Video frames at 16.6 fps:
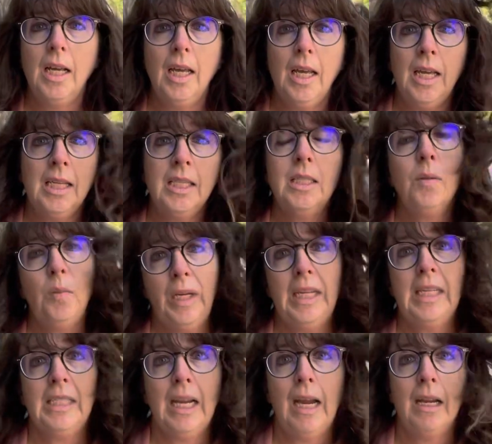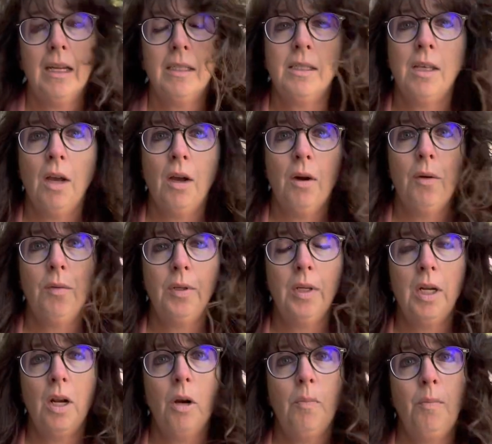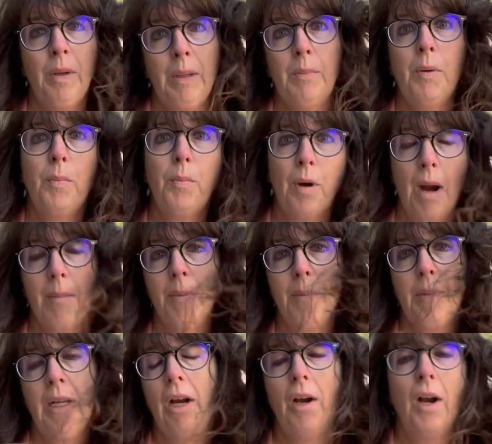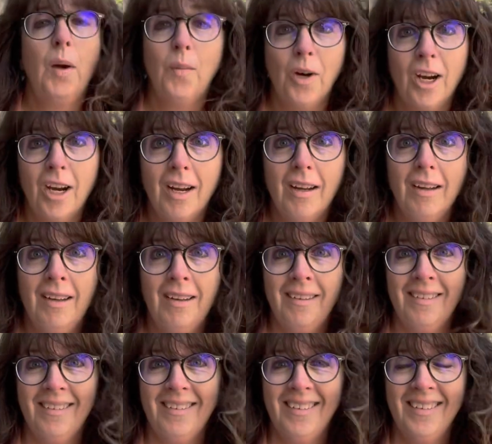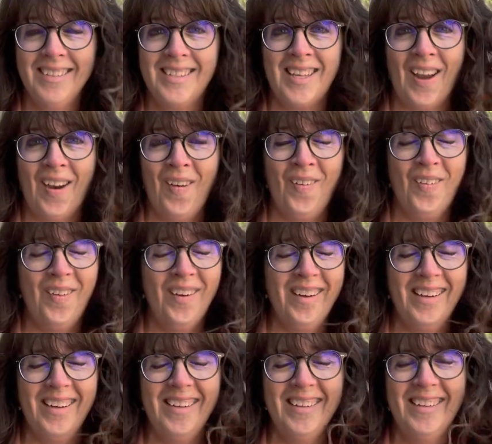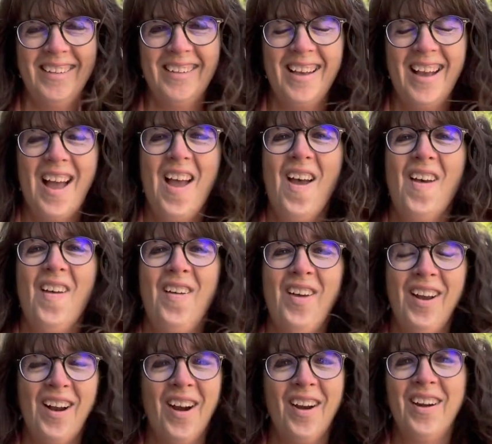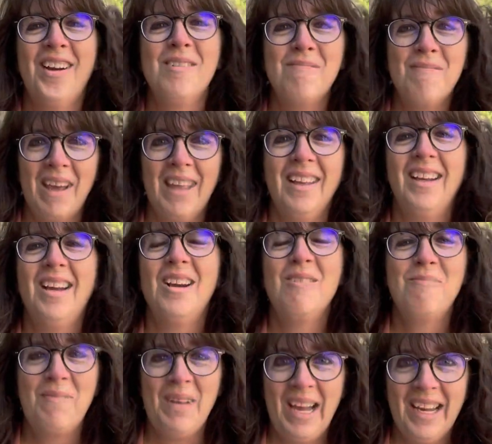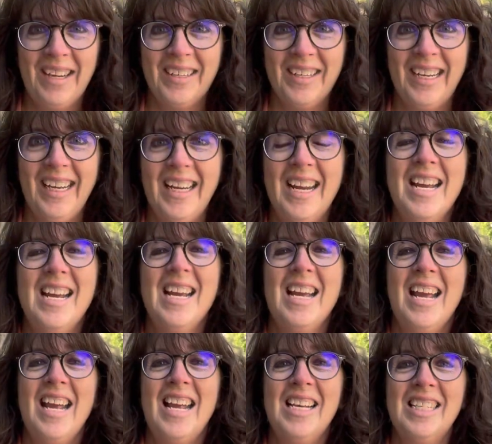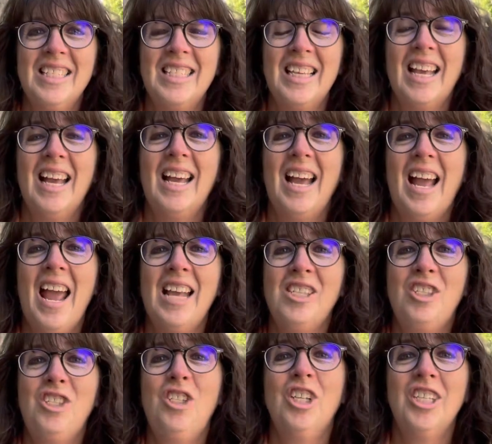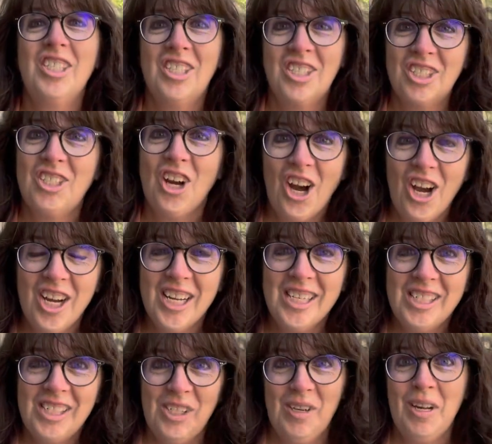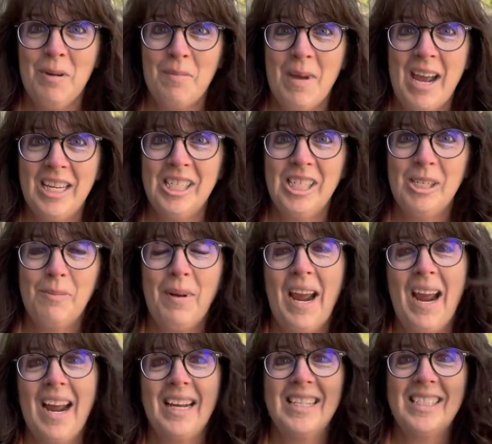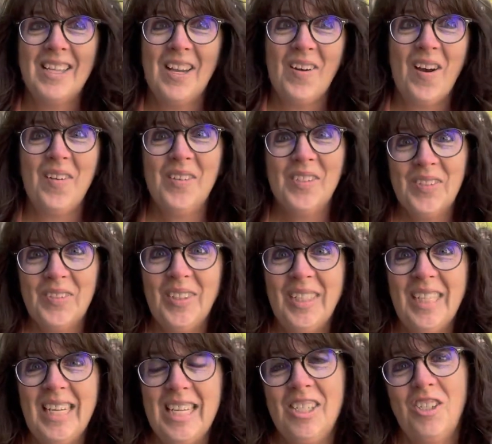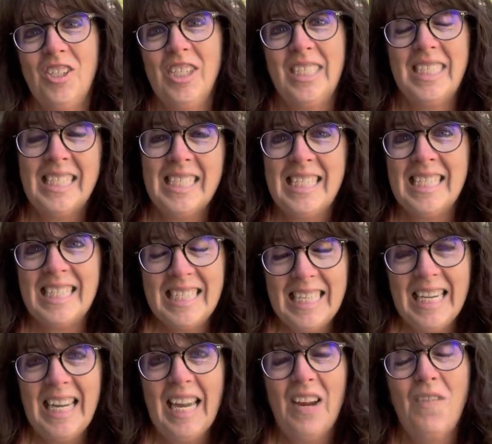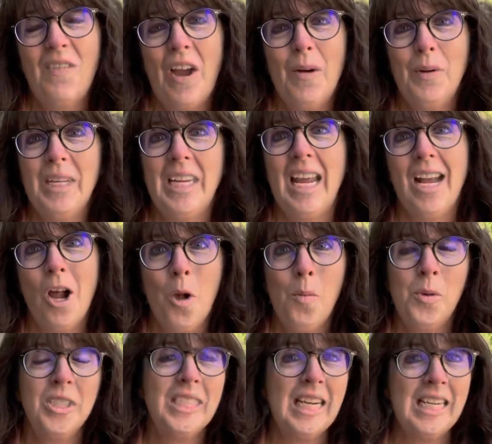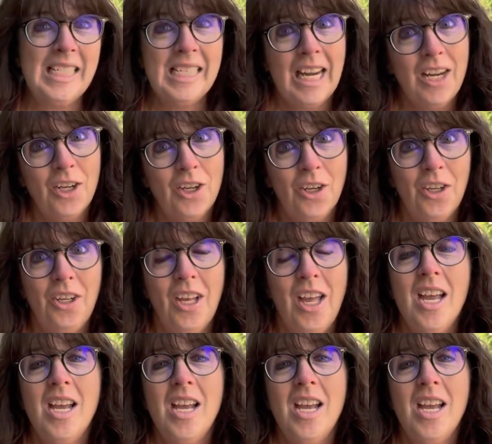it's a weekday, so, people probably are at work. So, Archipelago Bakery has just started doing magic bags, so I was really interested to see if I would get almost identical